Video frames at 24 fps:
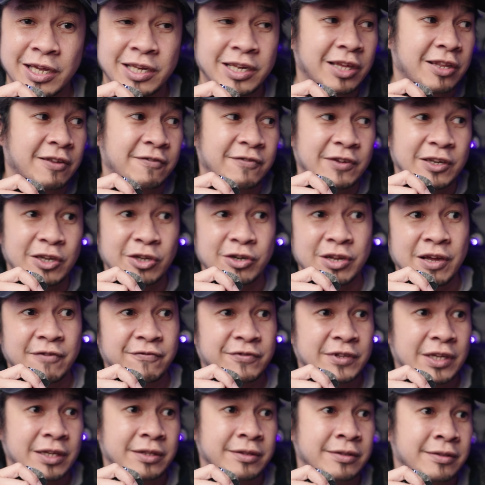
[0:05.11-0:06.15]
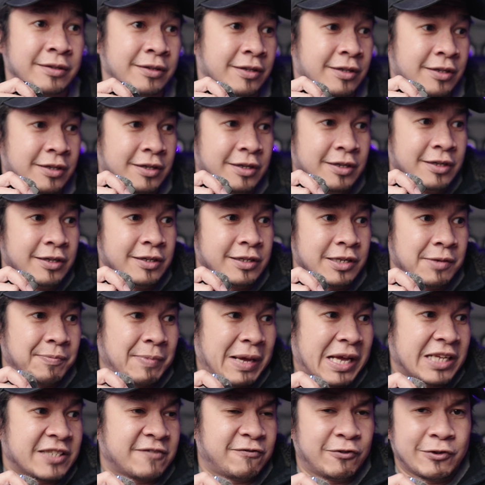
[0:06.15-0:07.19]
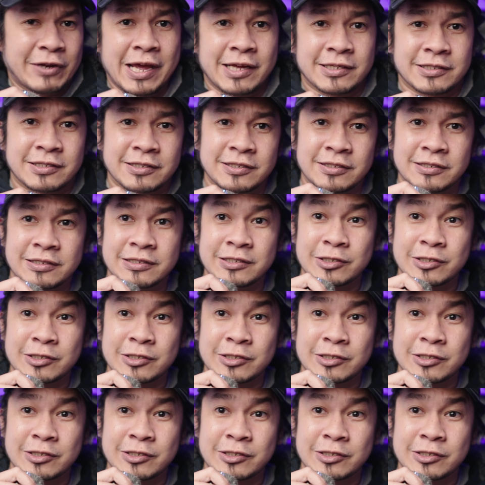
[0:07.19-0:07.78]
any other video that I've done in the past few days.